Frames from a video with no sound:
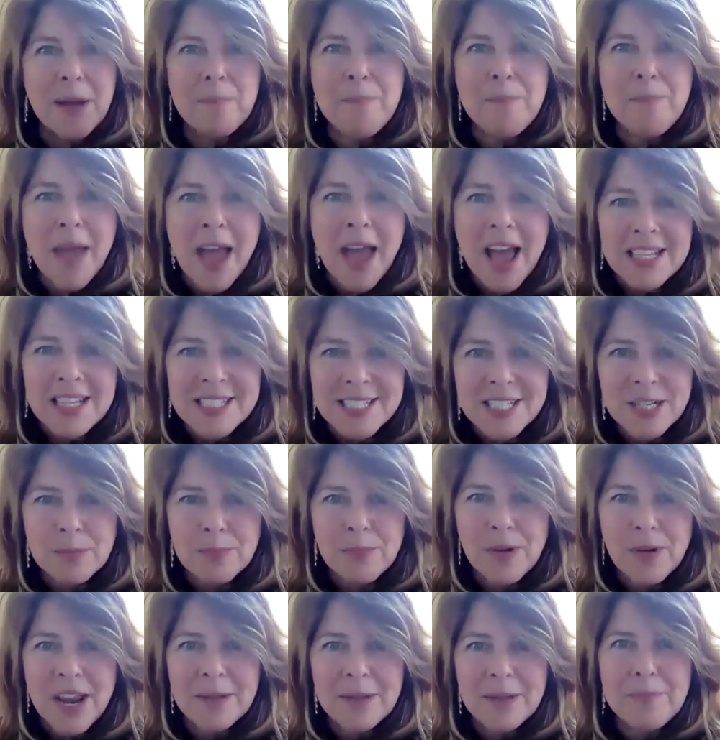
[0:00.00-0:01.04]

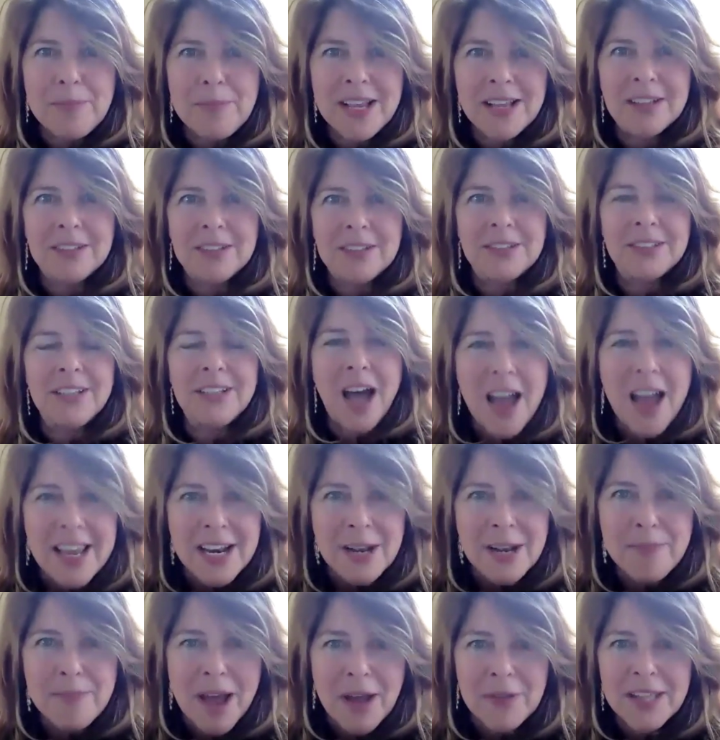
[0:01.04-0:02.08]
mask break and being
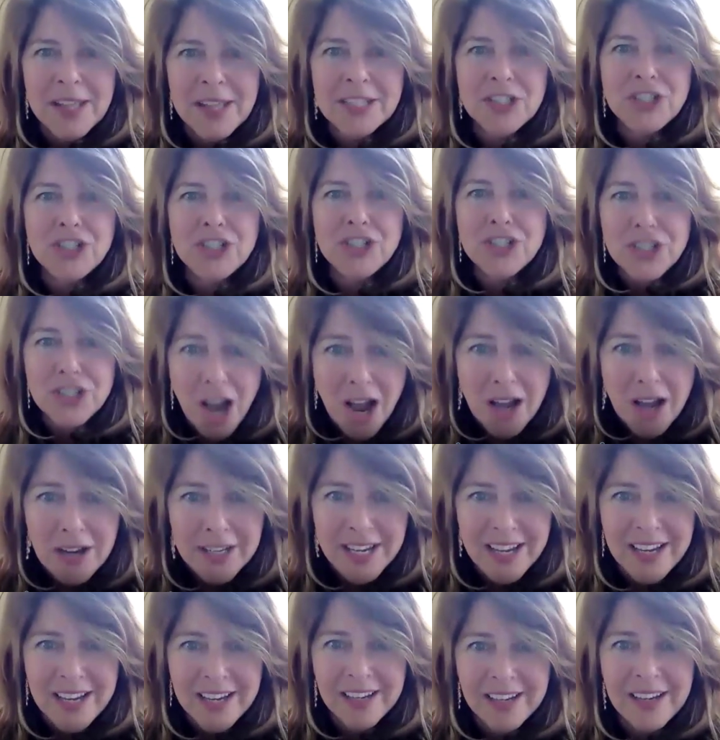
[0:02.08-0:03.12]
lied about. That's
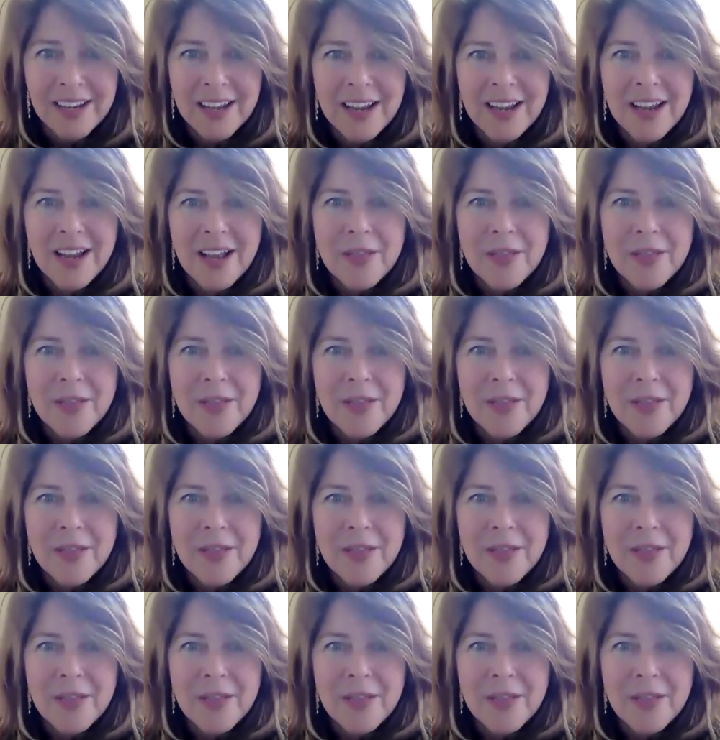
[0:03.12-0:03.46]
shocking.